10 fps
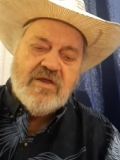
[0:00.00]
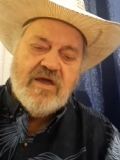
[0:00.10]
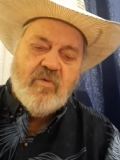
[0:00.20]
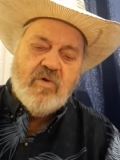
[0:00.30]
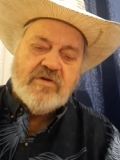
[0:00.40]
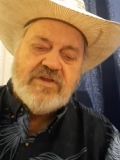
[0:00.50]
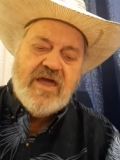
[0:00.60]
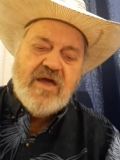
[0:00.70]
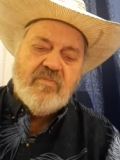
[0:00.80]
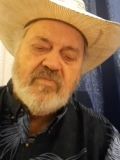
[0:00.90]
At one
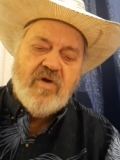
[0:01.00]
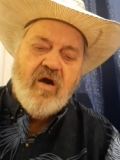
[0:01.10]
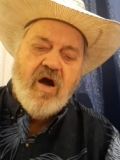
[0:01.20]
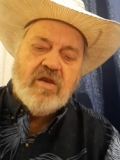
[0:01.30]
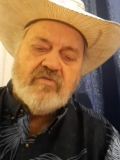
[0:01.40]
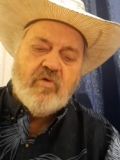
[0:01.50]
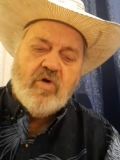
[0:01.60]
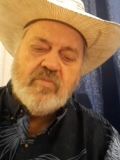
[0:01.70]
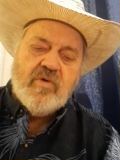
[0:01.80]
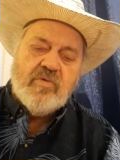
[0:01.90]
time, Oliver
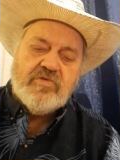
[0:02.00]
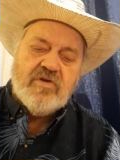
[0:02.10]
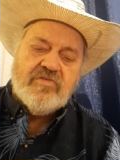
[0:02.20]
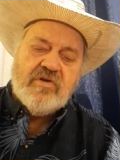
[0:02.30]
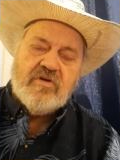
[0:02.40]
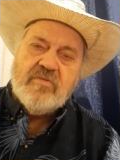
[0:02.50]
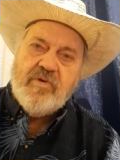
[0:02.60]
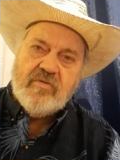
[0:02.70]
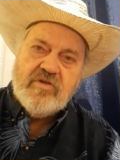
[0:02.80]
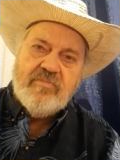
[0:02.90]
Ortmann was considered
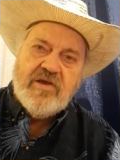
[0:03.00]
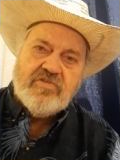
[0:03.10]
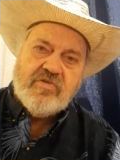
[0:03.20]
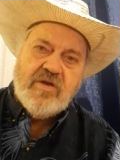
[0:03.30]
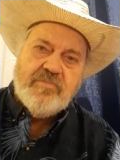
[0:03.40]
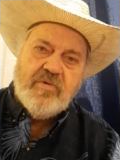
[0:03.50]
probably the best straight